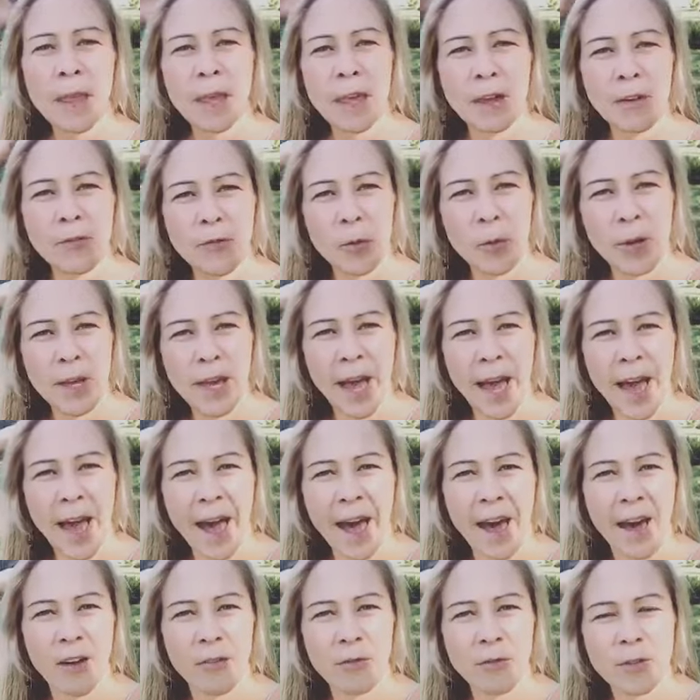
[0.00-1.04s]
if we
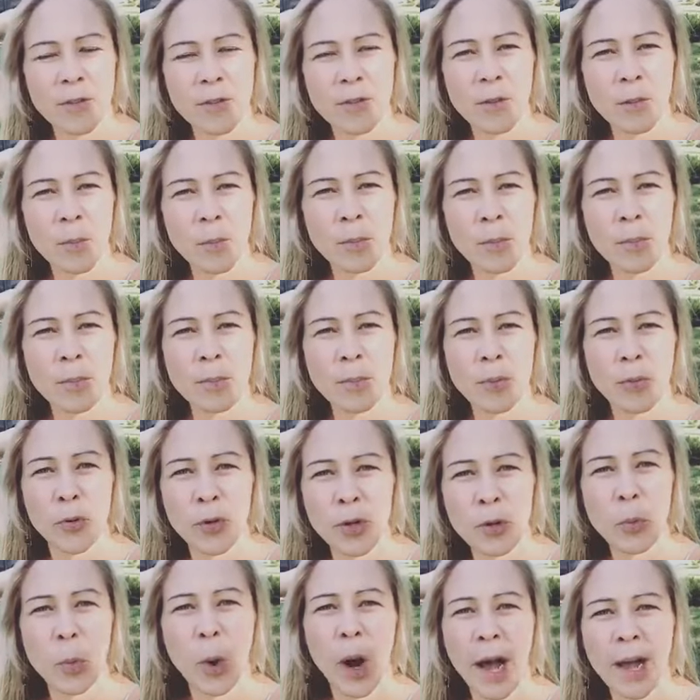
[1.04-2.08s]
have
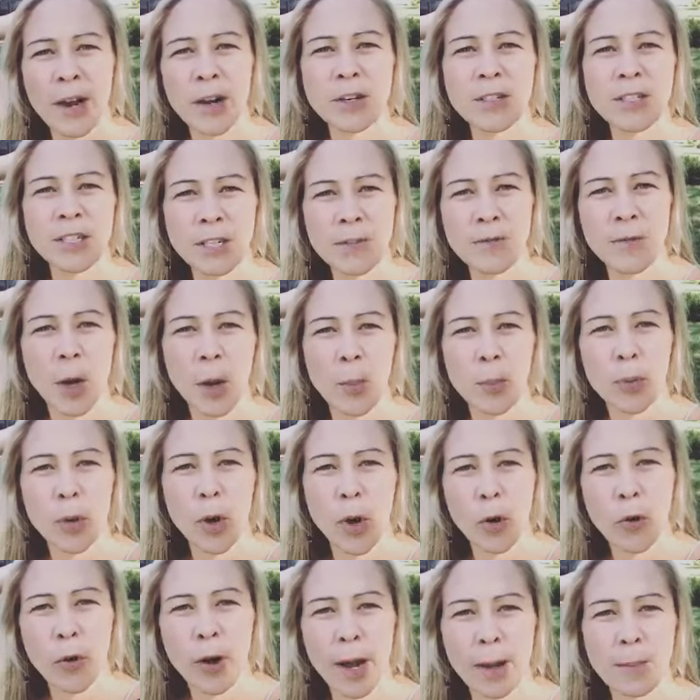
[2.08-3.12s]
pre-wired default
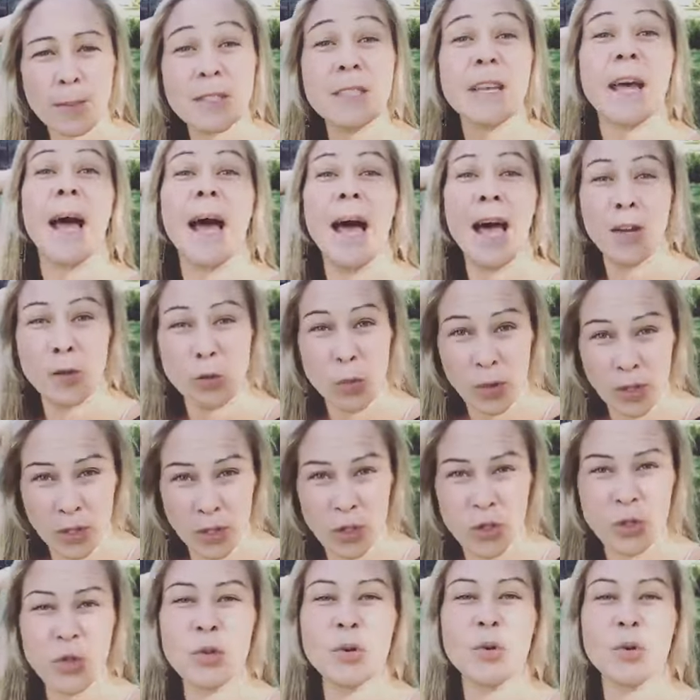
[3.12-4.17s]
programs, and we
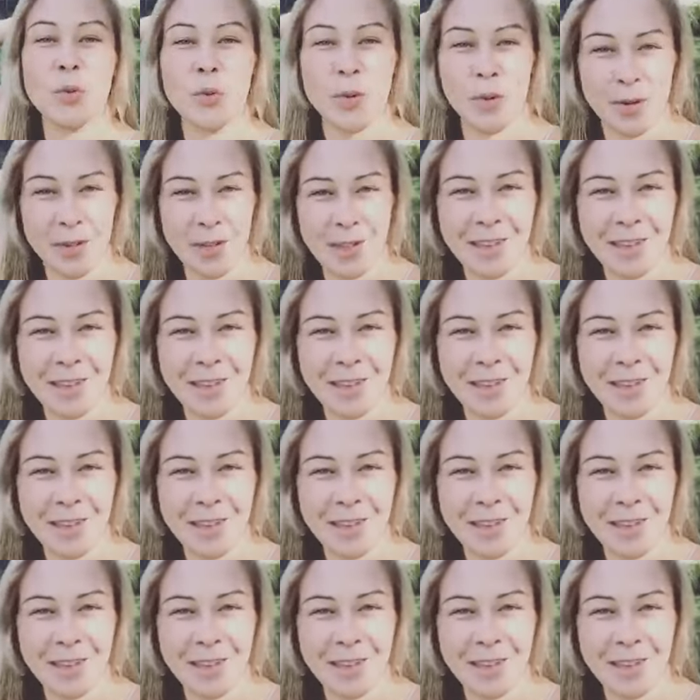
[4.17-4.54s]
do,